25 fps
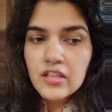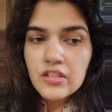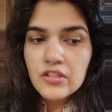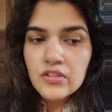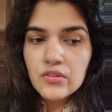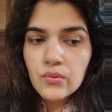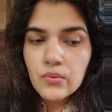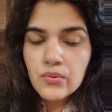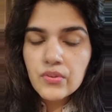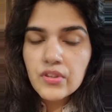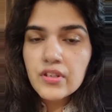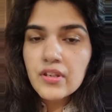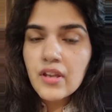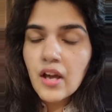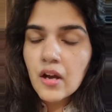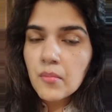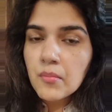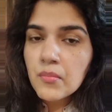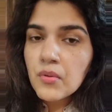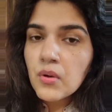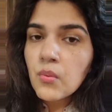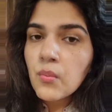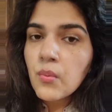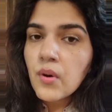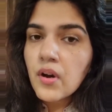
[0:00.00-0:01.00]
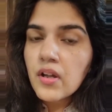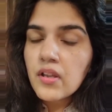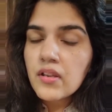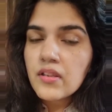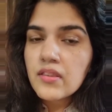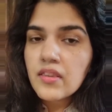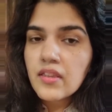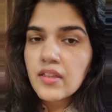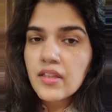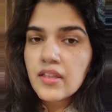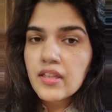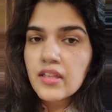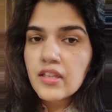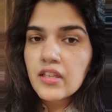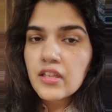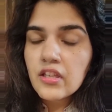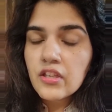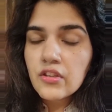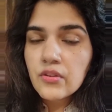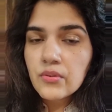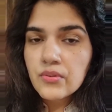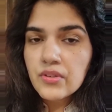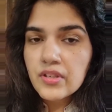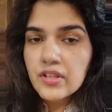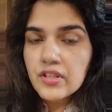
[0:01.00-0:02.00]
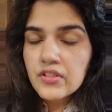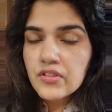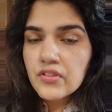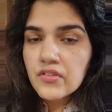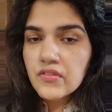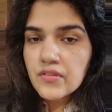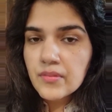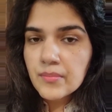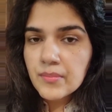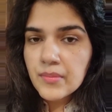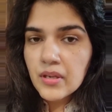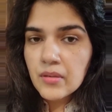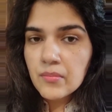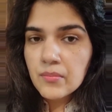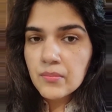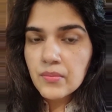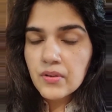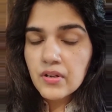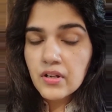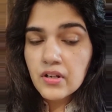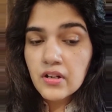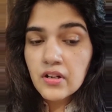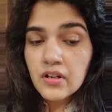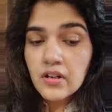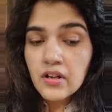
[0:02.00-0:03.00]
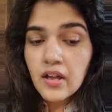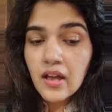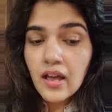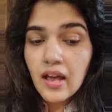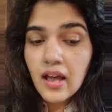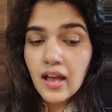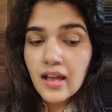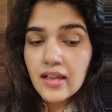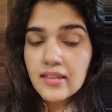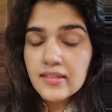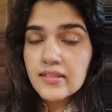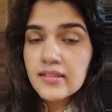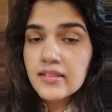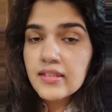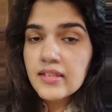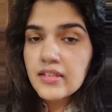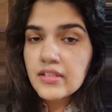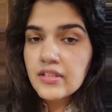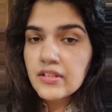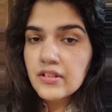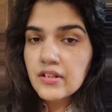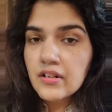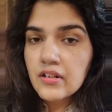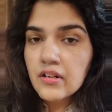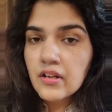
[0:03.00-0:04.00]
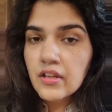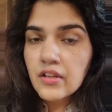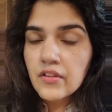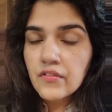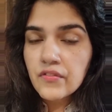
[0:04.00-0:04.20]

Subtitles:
So the number one thing you need to remember as a leader,